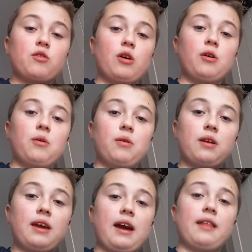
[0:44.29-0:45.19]
So,
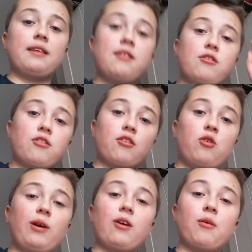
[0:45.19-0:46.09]
yeah, this is just a
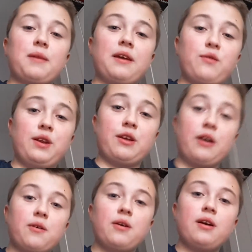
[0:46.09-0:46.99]
quick update
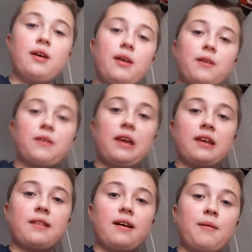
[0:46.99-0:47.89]
video
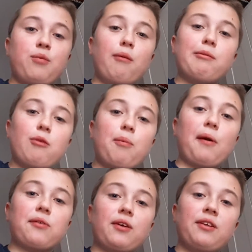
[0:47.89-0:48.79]
saying that I probably will
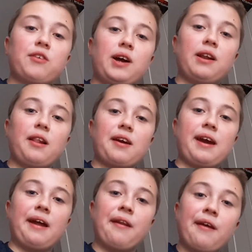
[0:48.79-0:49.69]
post on this channel
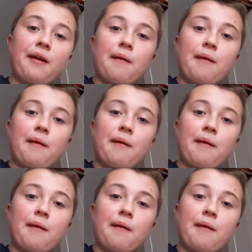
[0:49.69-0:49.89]
again.